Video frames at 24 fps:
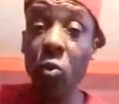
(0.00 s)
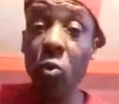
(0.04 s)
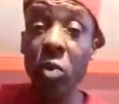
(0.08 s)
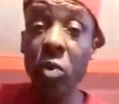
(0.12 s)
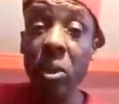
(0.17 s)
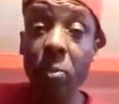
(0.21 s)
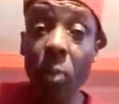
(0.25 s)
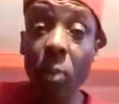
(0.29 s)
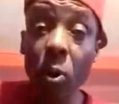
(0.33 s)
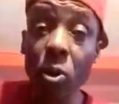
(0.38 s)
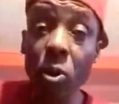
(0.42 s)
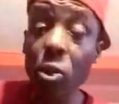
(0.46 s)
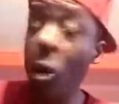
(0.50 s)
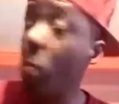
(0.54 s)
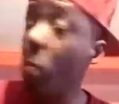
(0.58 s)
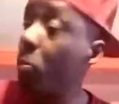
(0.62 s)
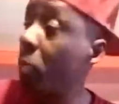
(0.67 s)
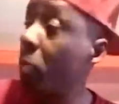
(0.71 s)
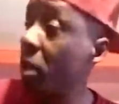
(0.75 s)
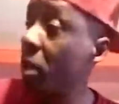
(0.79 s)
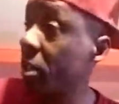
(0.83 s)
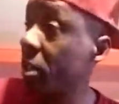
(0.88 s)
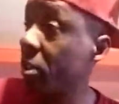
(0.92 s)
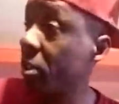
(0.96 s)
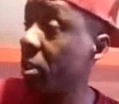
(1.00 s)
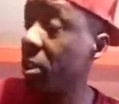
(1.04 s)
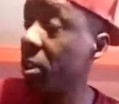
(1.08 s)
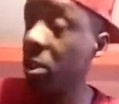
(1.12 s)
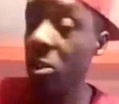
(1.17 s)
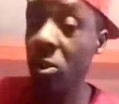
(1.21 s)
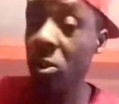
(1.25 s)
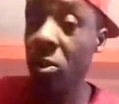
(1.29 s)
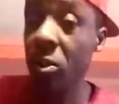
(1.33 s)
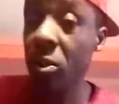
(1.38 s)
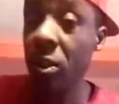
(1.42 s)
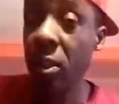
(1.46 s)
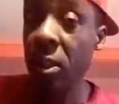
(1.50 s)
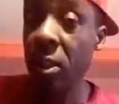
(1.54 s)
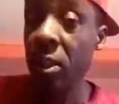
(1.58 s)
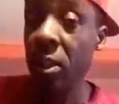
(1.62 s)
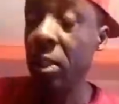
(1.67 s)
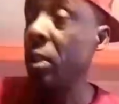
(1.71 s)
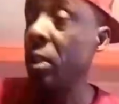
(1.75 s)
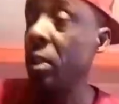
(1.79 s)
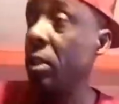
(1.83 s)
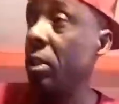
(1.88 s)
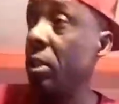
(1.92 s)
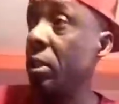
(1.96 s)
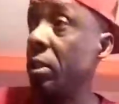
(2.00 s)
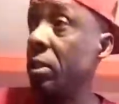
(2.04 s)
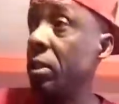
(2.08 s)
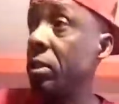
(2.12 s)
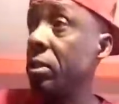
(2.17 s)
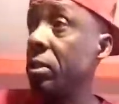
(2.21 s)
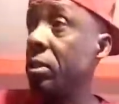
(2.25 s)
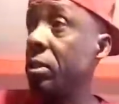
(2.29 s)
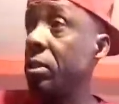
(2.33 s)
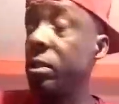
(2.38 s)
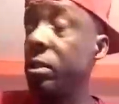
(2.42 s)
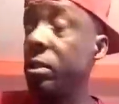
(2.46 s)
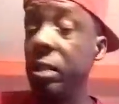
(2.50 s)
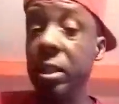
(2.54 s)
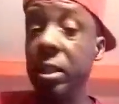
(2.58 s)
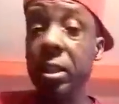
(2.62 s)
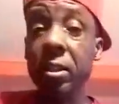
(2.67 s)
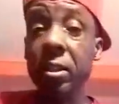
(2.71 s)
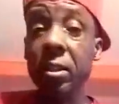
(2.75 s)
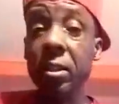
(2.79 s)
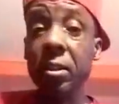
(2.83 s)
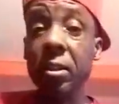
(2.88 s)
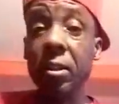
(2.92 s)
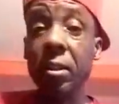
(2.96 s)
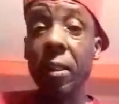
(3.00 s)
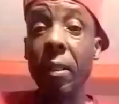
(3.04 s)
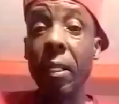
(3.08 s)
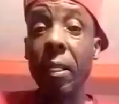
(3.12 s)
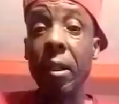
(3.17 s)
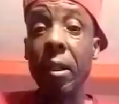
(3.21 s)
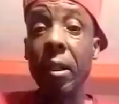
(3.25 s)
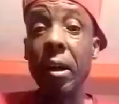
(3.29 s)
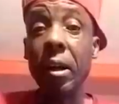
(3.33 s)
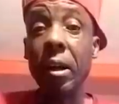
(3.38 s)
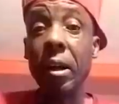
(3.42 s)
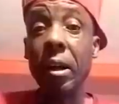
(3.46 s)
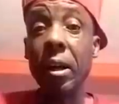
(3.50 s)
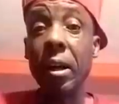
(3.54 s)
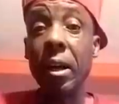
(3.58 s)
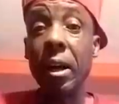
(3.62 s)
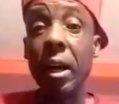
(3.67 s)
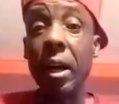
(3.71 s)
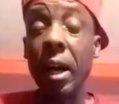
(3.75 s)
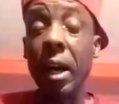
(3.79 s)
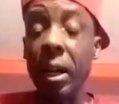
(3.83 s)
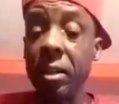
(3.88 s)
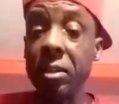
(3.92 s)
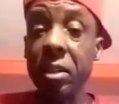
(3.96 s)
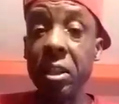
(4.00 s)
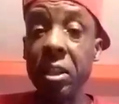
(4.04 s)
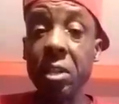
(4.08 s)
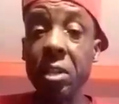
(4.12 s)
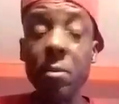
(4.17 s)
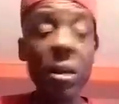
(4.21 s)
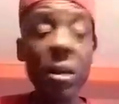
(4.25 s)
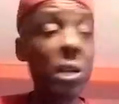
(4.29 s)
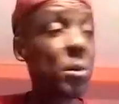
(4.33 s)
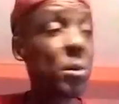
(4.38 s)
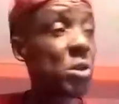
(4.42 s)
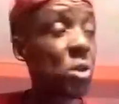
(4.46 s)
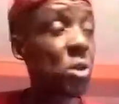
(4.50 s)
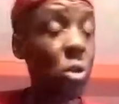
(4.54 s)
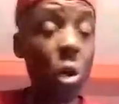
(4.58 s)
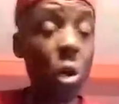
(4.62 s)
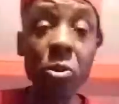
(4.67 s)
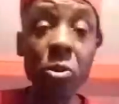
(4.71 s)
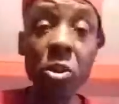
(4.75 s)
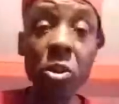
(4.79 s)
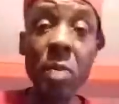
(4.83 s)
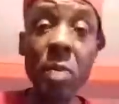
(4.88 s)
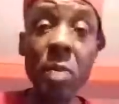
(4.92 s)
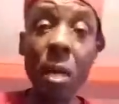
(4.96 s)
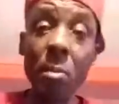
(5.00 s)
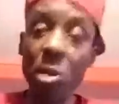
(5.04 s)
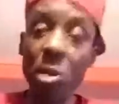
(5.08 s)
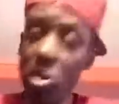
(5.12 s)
Wee Pow dub play thing, you know. Mm-hmm and think the man was to come to me, I'm